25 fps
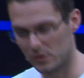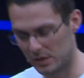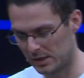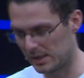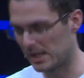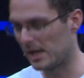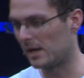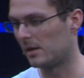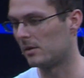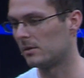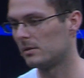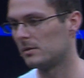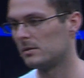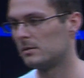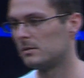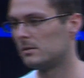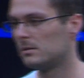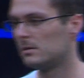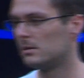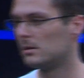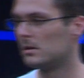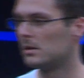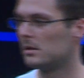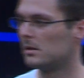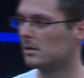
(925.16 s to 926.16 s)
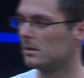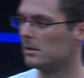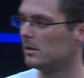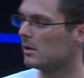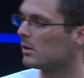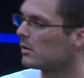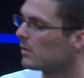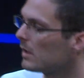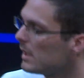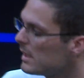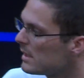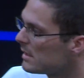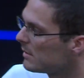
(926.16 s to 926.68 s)
going now. You're
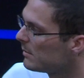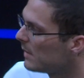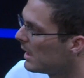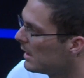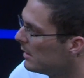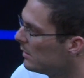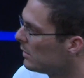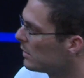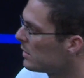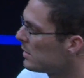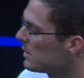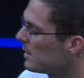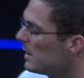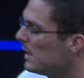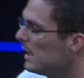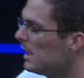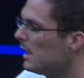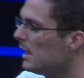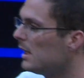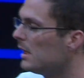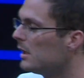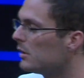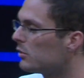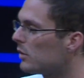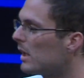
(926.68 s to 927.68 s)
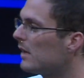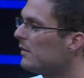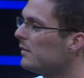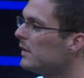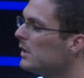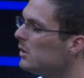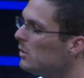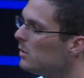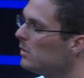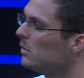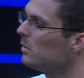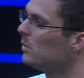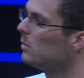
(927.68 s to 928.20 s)
crazy, man. You're
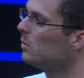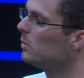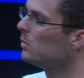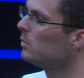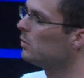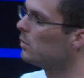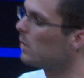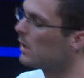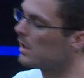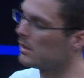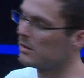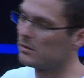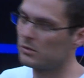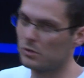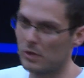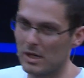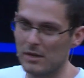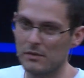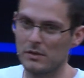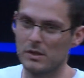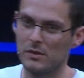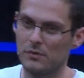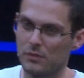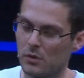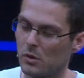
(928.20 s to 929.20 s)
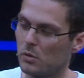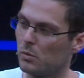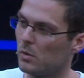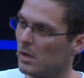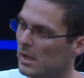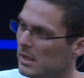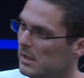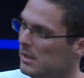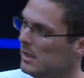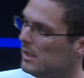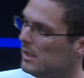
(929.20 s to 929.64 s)
traveling for 1